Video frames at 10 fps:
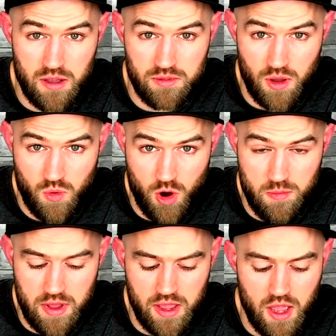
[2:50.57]
Don't quote
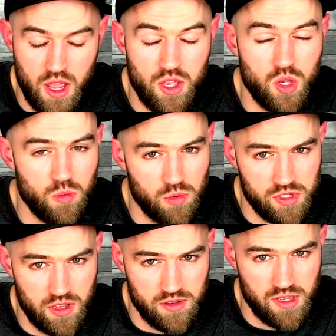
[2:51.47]
me. You will
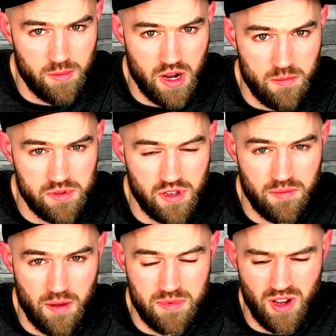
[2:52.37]
see those coming up. So
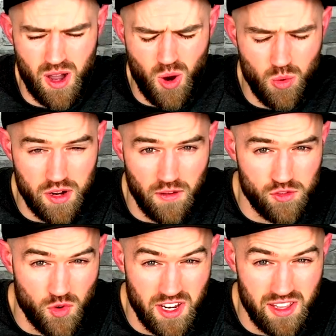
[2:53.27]
I've been holding off
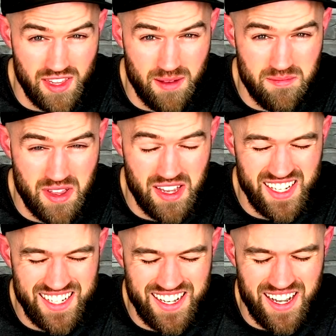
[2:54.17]
drinking them,
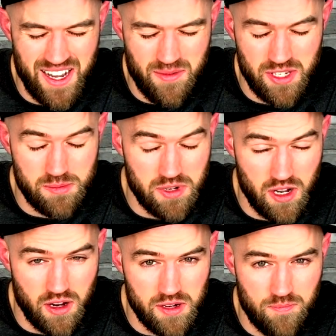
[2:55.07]
which has been
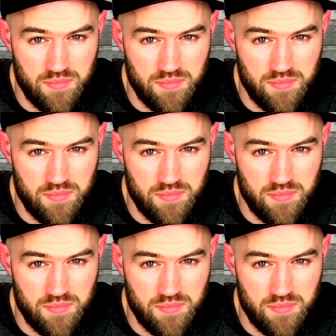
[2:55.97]
hard.